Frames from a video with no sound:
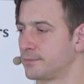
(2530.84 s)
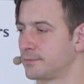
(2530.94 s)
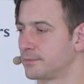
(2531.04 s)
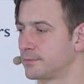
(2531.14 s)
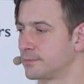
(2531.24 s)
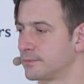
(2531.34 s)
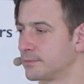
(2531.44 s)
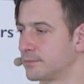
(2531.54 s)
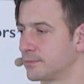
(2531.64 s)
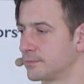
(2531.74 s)

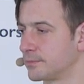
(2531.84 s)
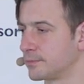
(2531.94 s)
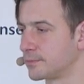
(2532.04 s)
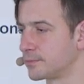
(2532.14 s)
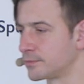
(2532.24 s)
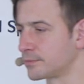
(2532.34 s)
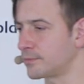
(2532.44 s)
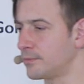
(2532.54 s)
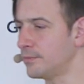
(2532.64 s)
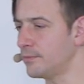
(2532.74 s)

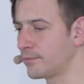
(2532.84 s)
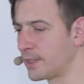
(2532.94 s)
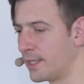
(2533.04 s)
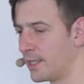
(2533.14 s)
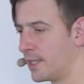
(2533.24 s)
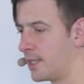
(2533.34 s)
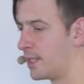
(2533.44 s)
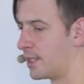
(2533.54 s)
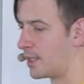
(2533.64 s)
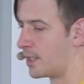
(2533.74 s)
(no one is talking)